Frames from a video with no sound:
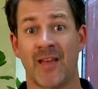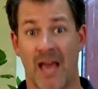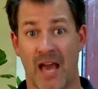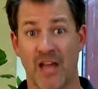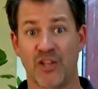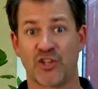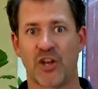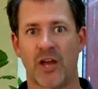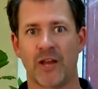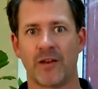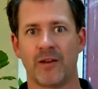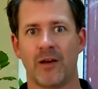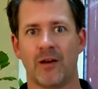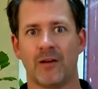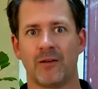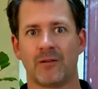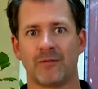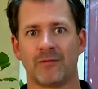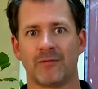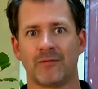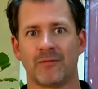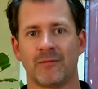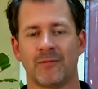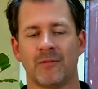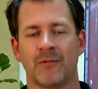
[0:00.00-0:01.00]
agenda,
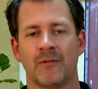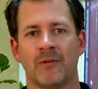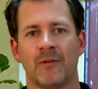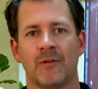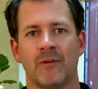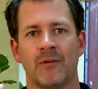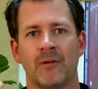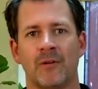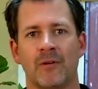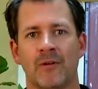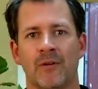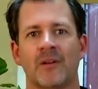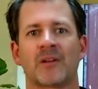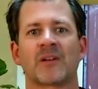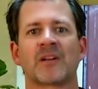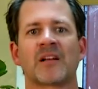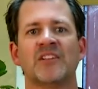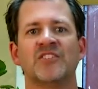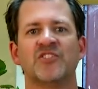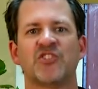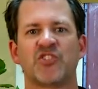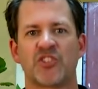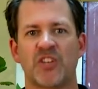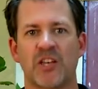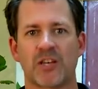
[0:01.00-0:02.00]

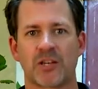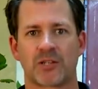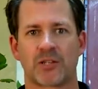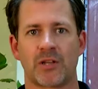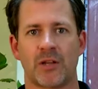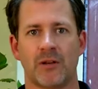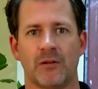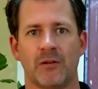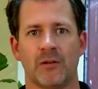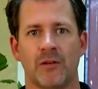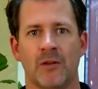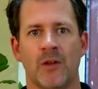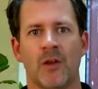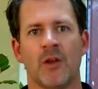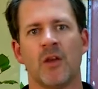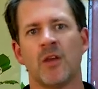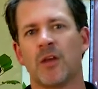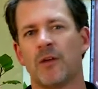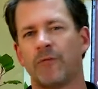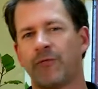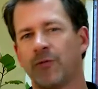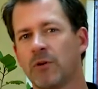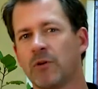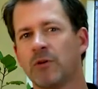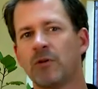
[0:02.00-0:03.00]
consistent.
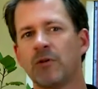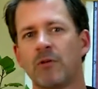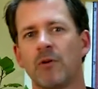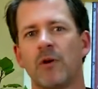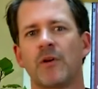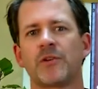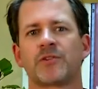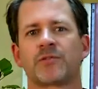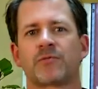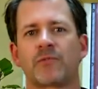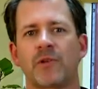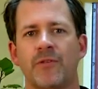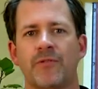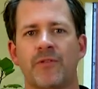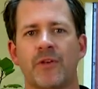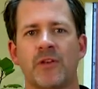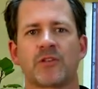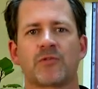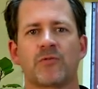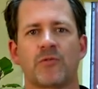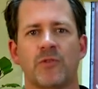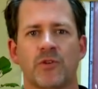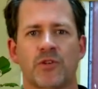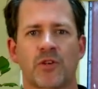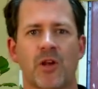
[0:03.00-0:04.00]
If you do those three
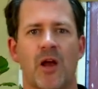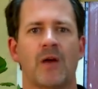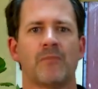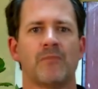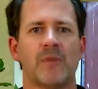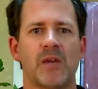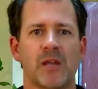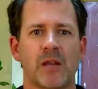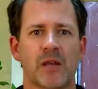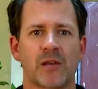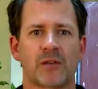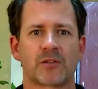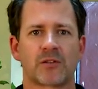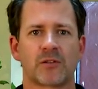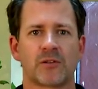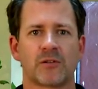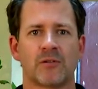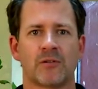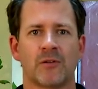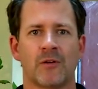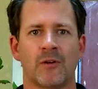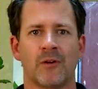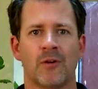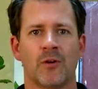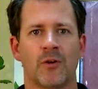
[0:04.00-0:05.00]
things with your shop meetings,
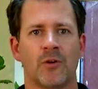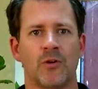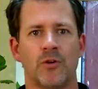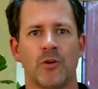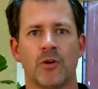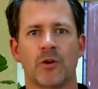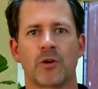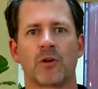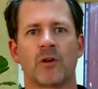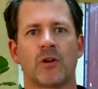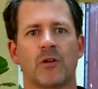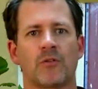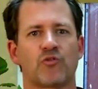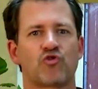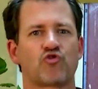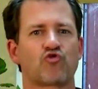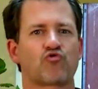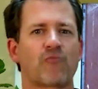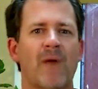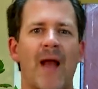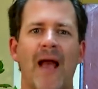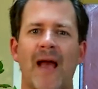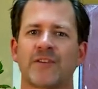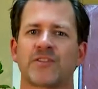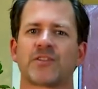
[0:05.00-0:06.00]
you're going to
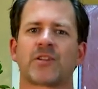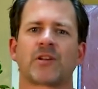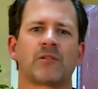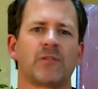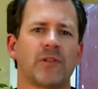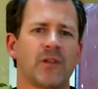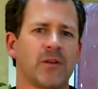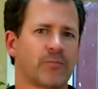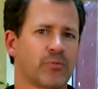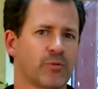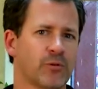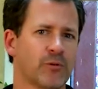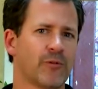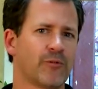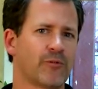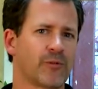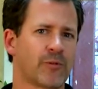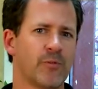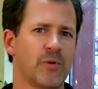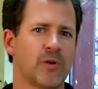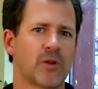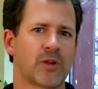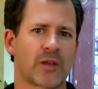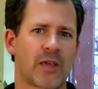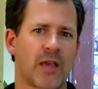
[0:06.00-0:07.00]
drastically improve
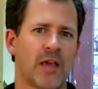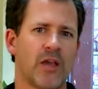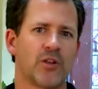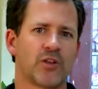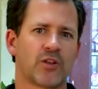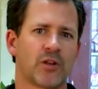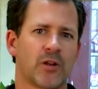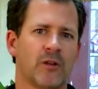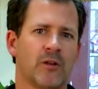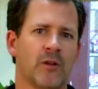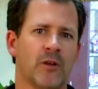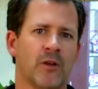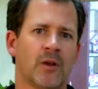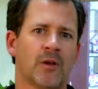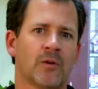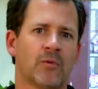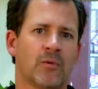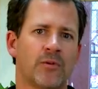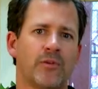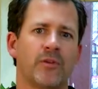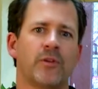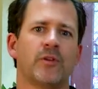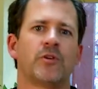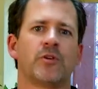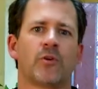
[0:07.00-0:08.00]
communication
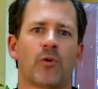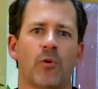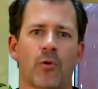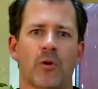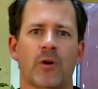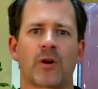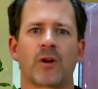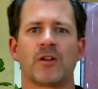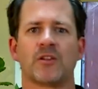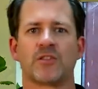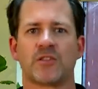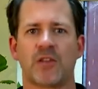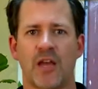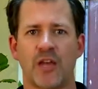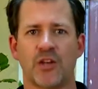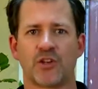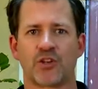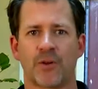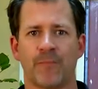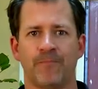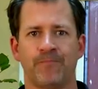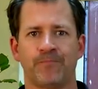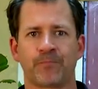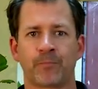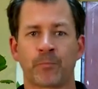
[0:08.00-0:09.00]
within your
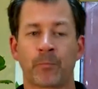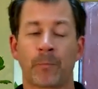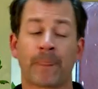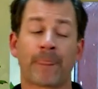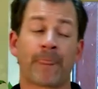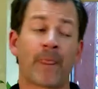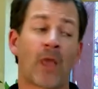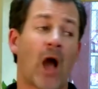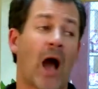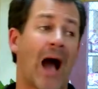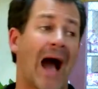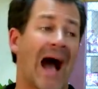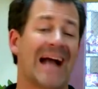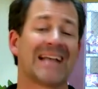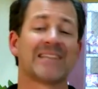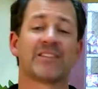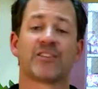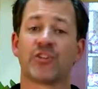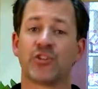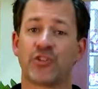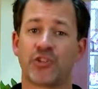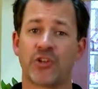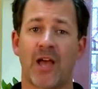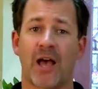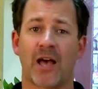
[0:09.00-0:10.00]
organization. I
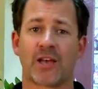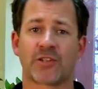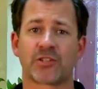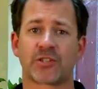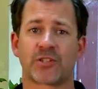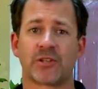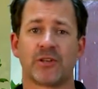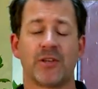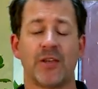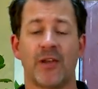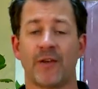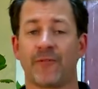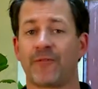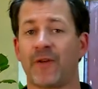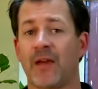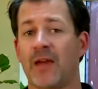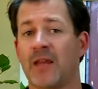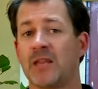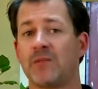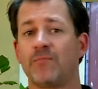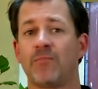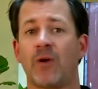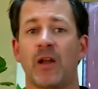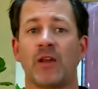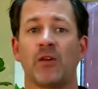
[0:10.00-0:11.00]
suggest if
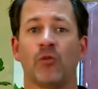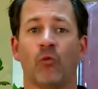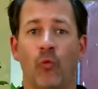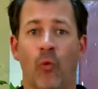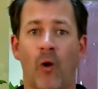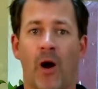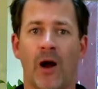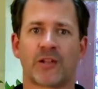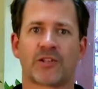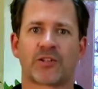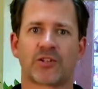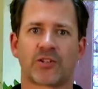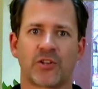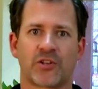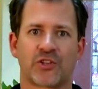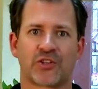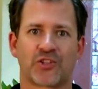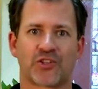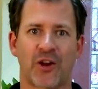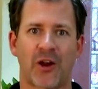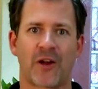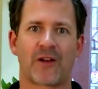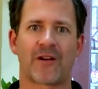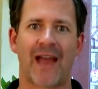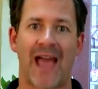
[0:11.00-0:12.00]
anybody wants to
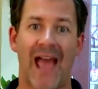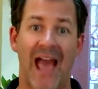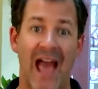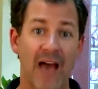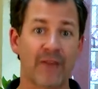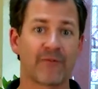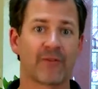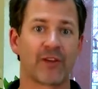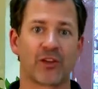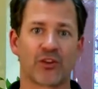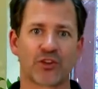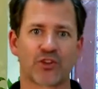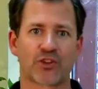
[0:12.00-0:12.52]
start having